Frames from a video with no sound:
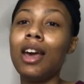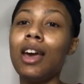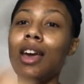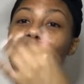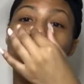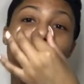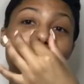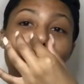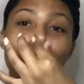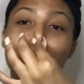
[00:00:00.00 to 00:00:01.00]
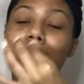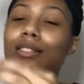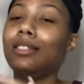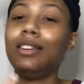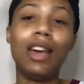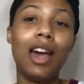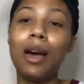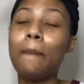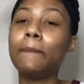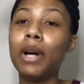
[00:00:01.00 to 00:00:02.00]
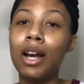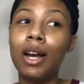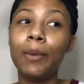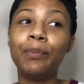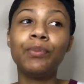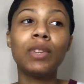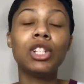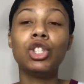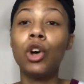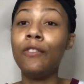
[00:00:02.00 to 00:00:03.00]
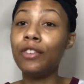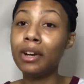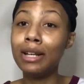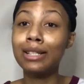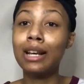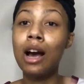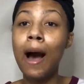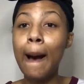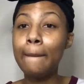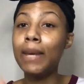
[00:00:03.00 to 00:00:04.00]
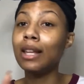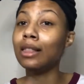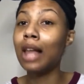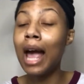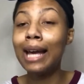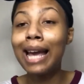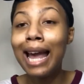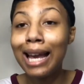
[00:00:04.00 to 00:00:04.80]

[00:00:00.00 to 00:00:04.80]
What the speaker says: and yeah, but don't forget to comment, like,